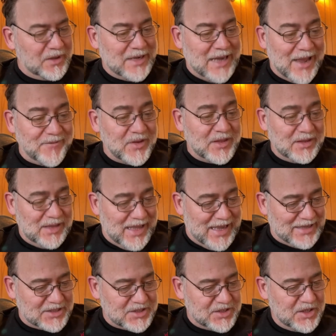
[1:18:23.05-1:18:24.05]

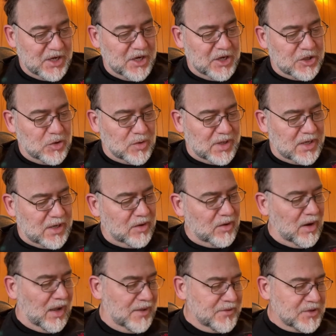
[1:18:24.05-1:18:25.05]
Nevertheless, you could
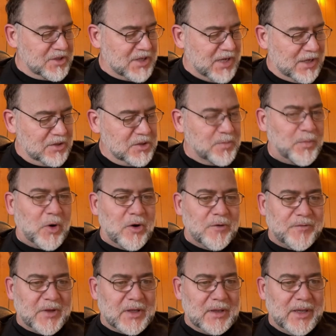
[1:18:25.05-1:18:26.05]
hear other sounds
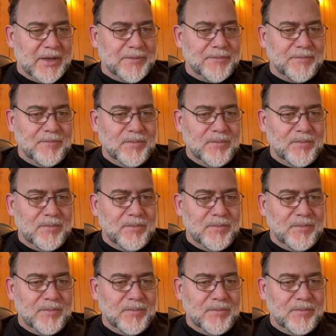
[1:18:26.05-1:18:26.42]
perfectly.